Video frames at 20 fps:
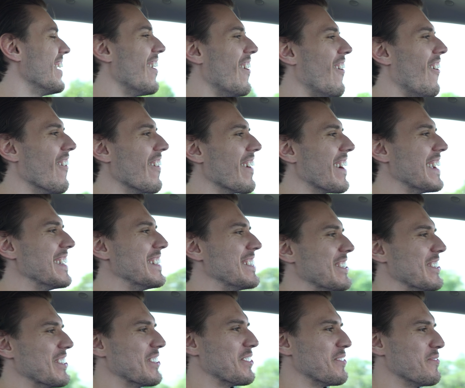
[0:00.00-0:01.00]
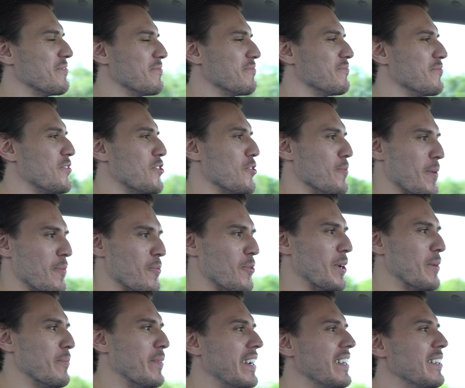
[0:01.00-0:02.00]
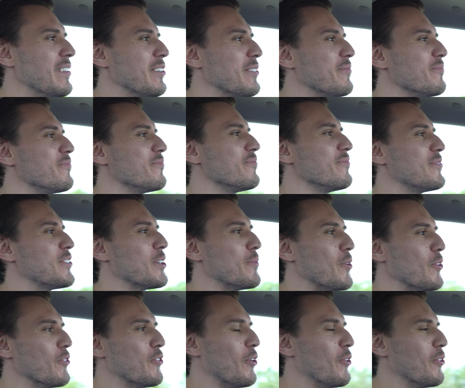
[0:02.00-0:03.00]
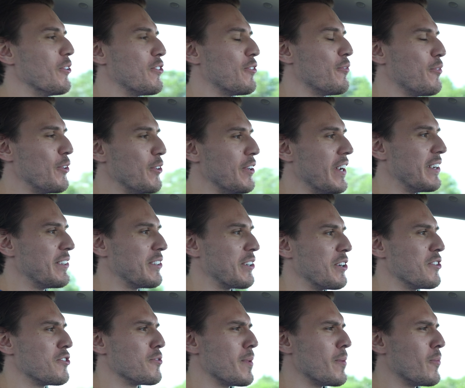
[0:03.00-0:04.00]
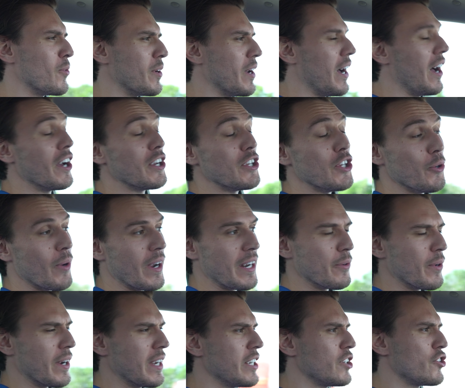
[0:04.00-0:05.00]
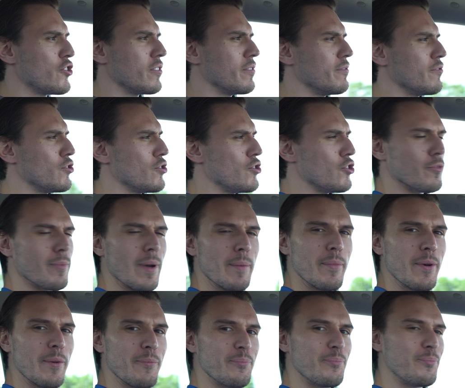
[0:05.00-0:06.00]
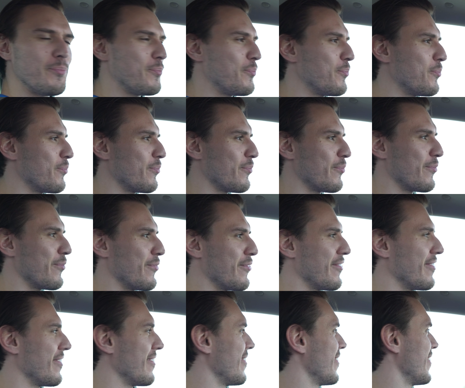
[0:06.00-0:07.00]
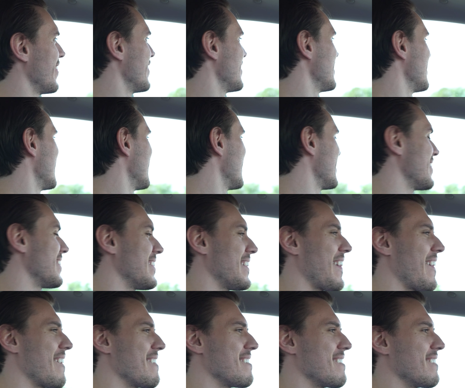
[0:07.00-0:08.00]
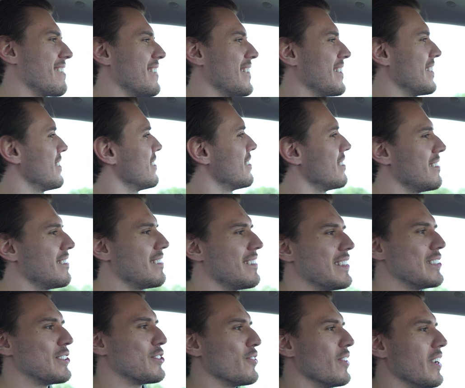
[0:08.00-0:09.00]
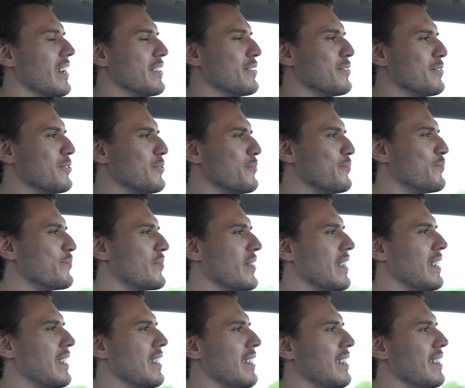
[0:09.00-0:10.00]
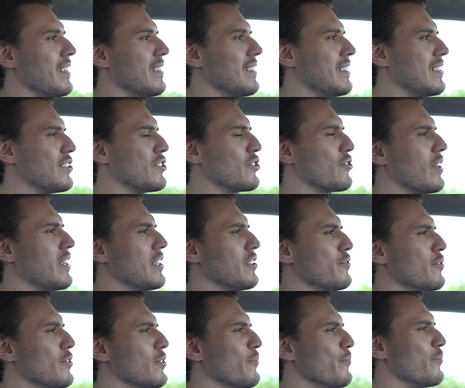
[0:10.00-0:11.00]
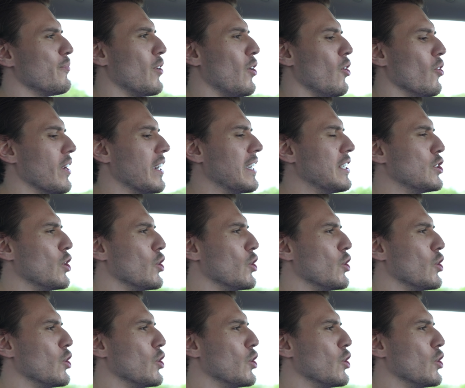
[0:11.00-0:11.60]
honky tonk. Do you remember what it means? Someone told us a few days ago. Do you remember what it? I knew anyway. Do you, do you remember? Uh, I actually can't remember. Disgraceful. Disgraceful. Honky